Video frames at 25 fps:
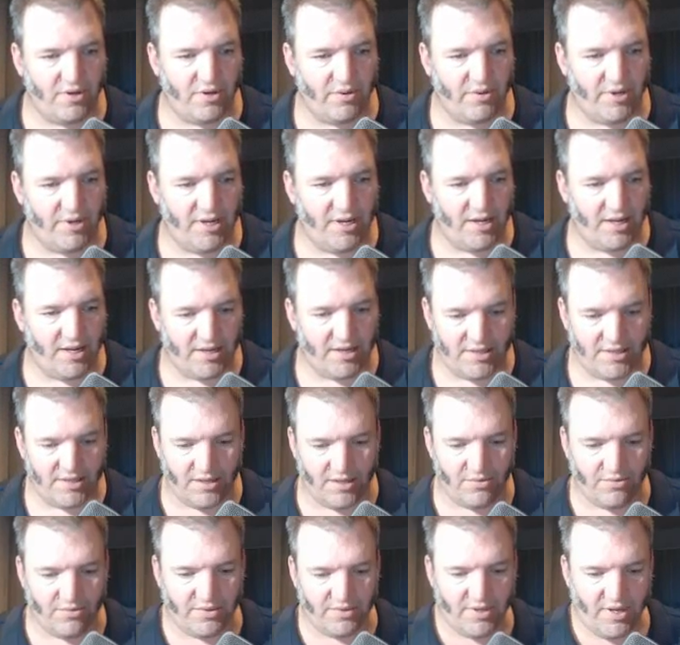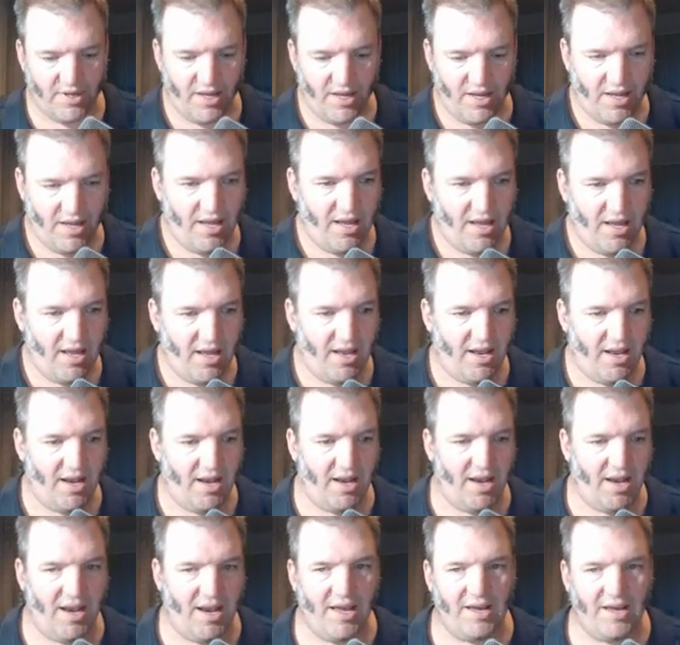Oh, we need x equals
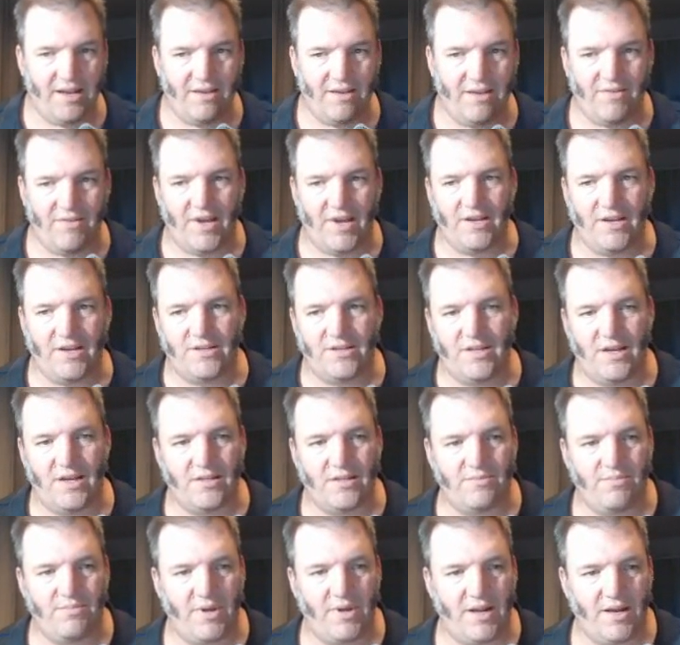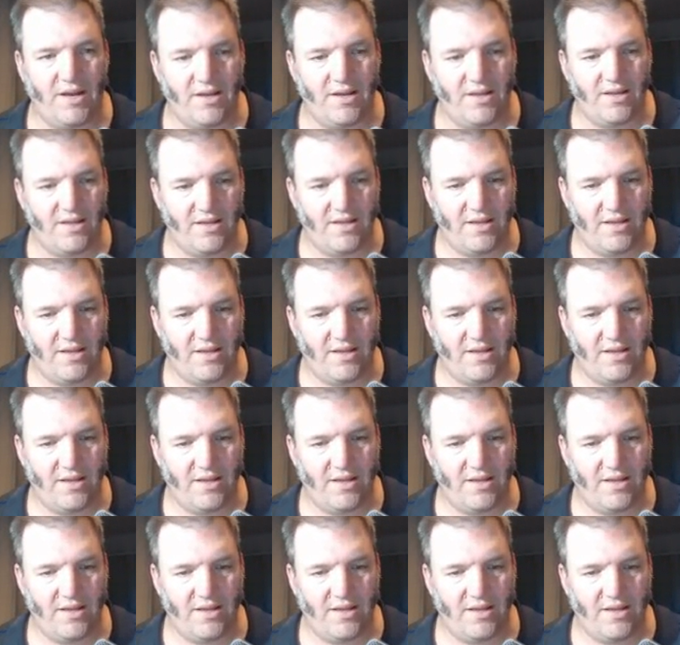negative h. That's better.